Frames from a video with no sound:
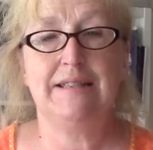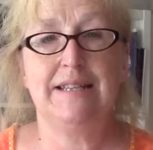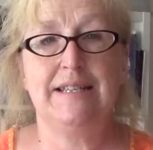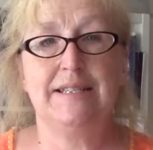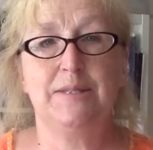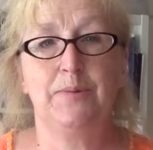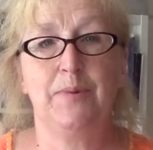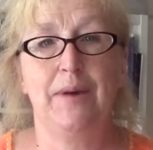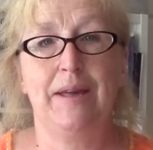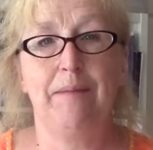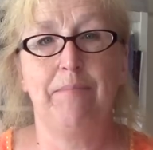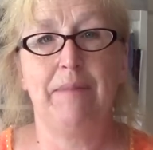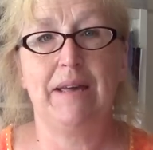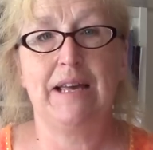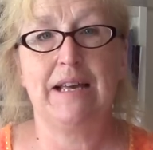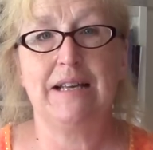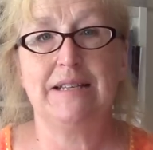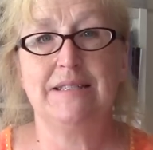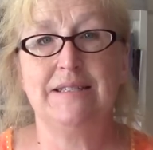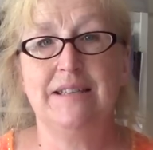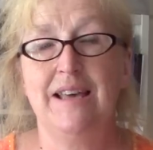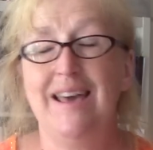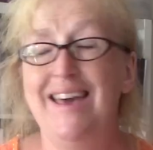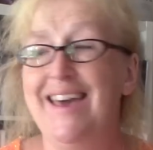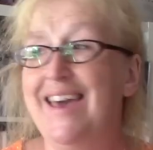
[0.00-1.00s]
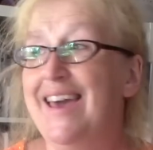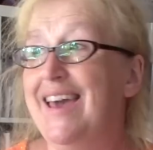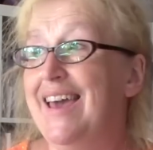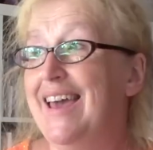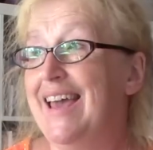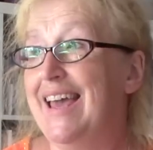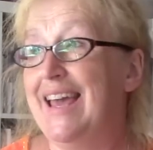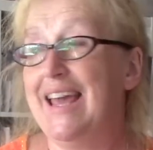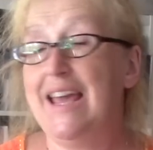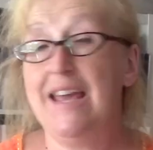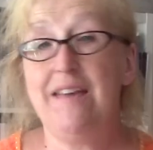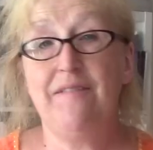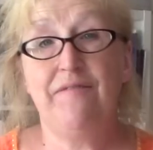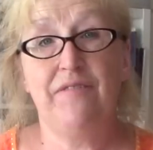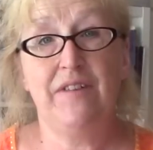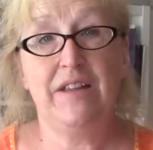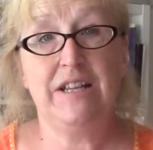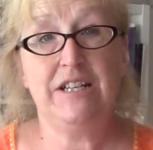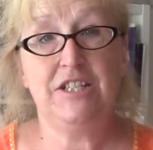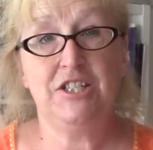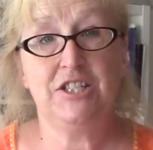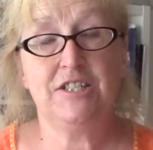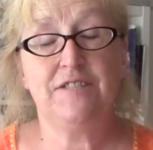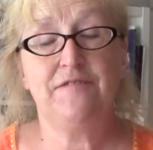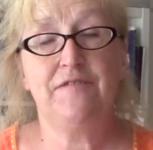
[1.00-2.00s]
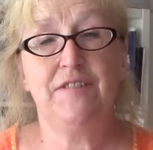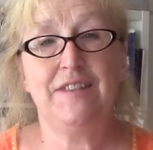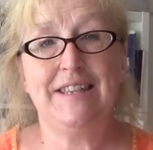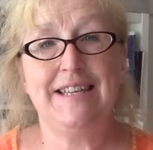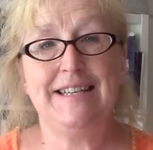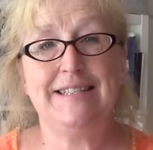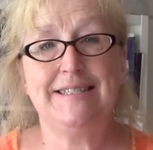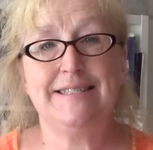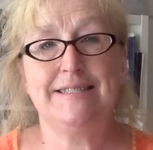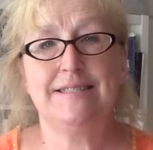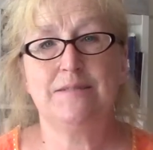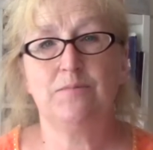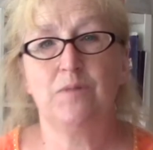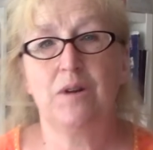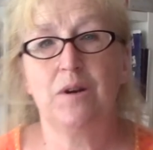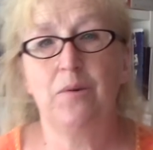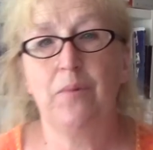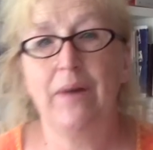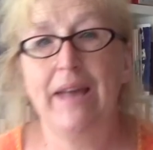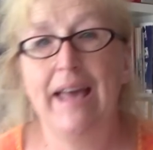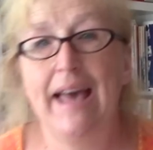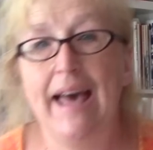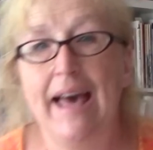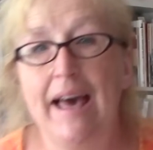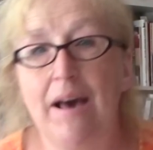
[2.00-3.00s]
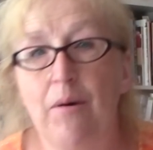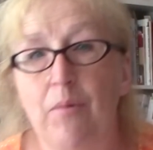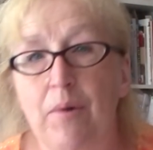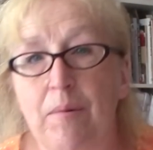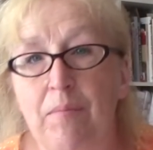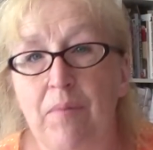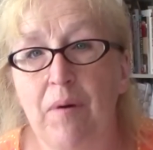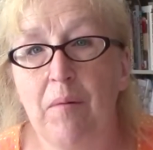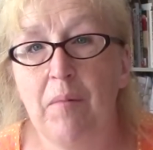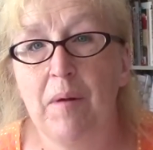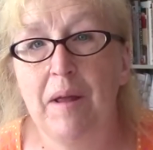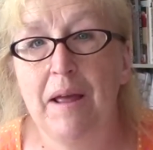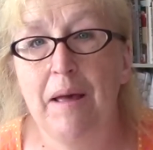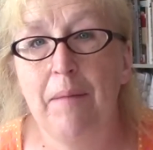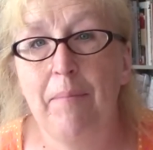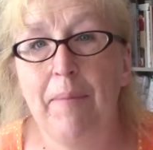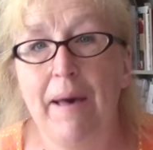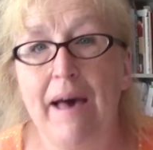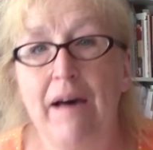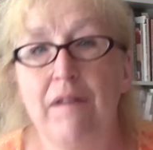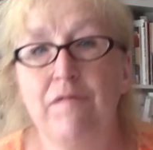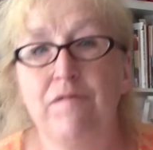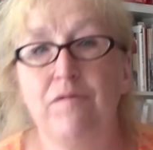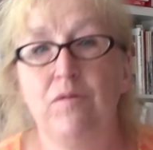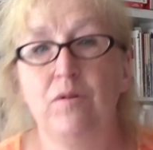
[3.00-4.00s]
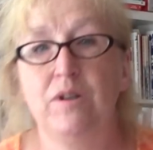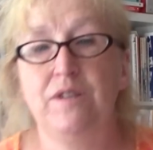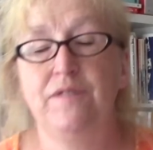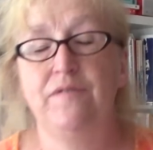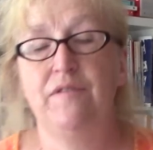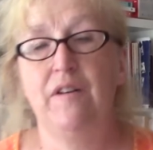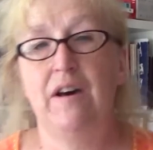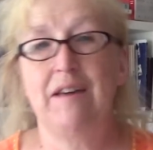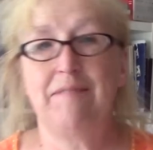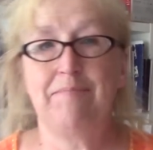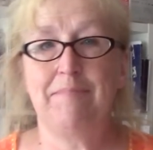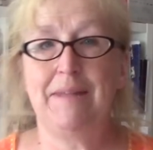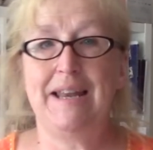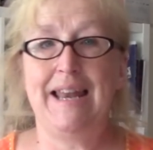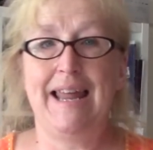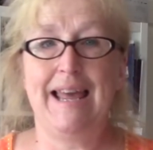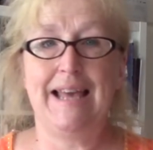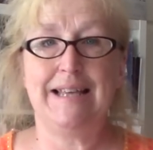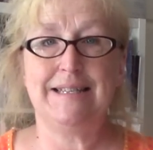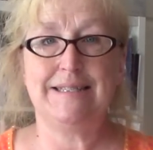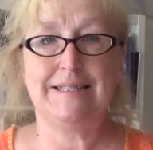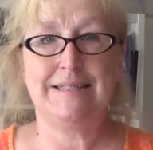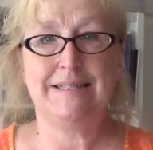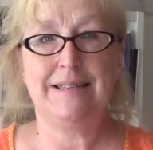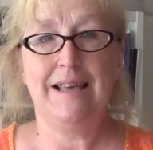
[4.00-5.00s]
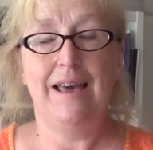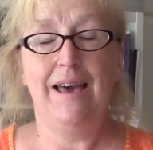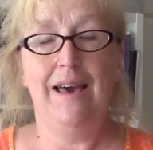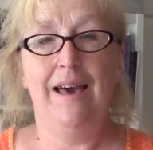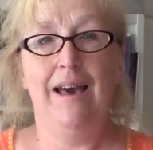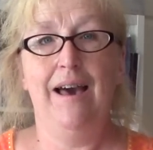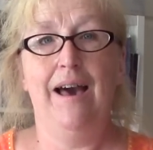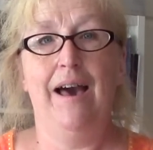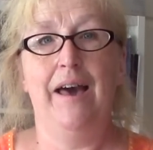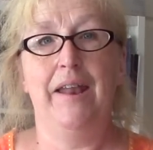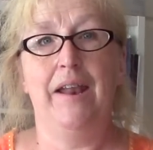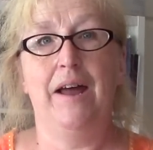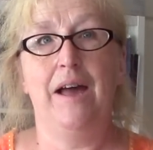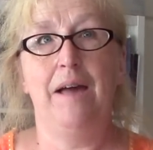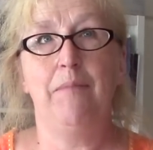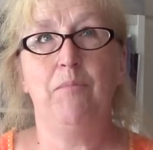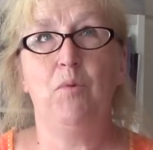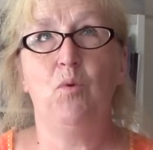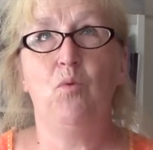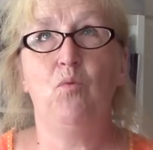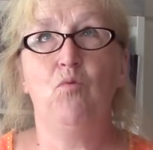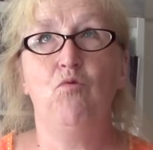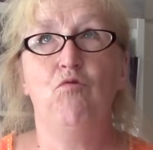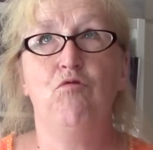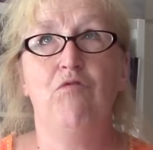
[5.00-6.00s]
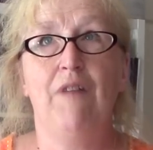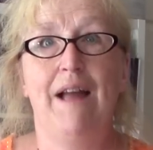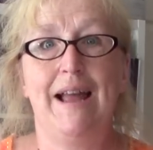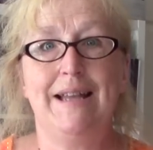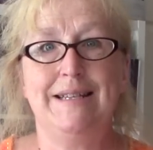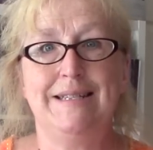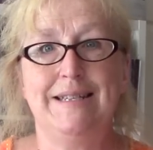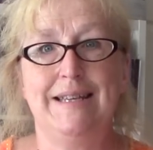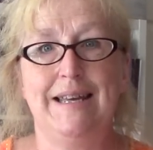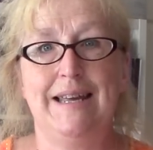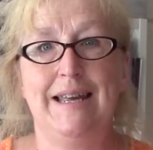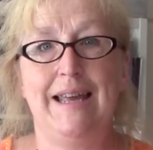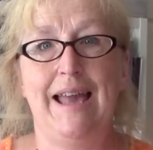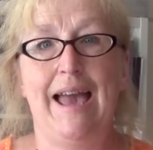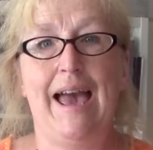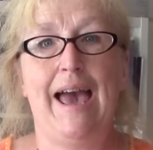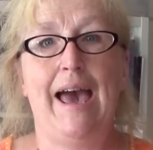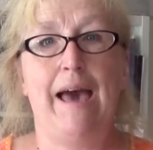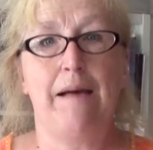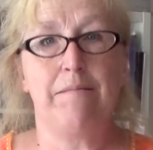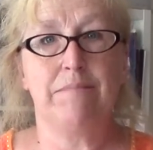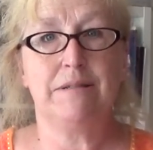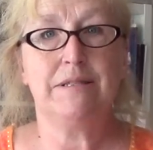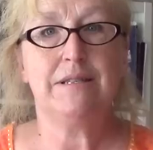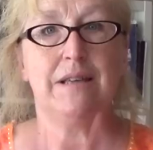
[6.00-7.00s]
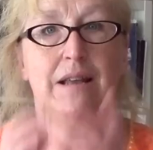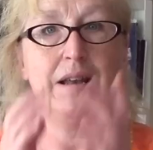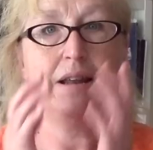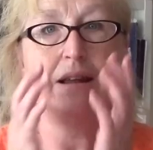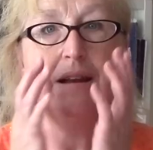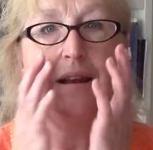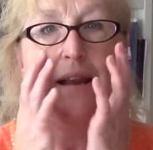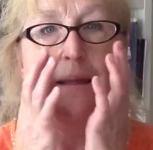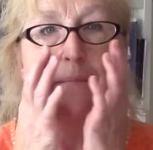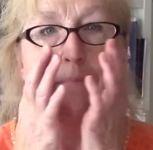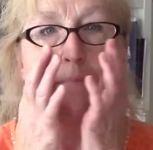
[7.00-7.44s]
this week because even just for this, what are we at? We're probably at about 45 minutes and I'm already absolutely